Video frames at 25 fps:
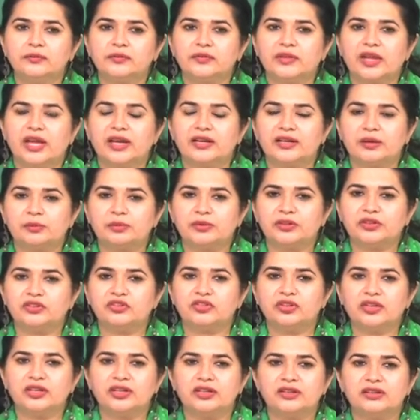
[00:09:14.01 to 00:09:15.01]
and
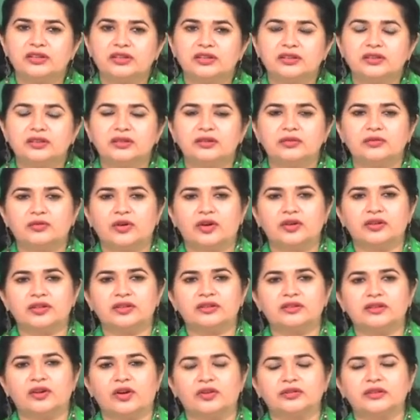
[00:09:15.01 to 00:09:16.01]
appreciated for
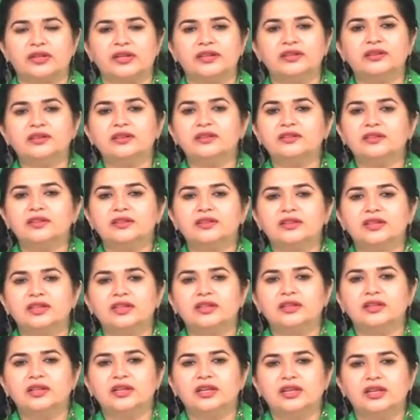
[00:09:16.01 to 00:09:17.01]
its authenticity
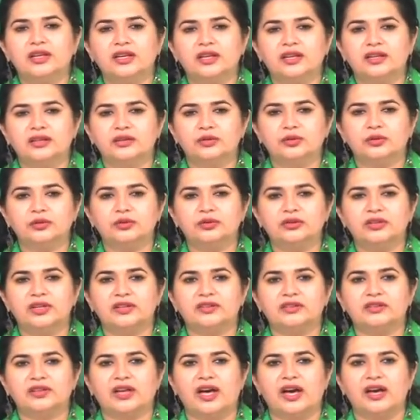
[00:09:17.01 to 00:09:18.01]
in Guru
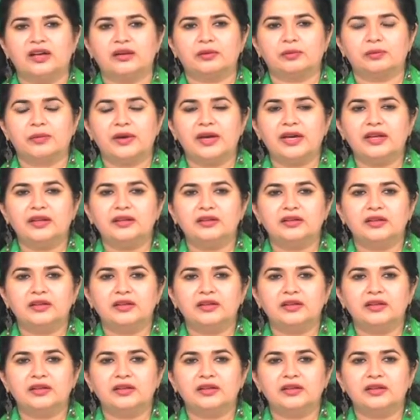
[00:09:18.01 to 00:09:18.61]
Dutt's Arpar.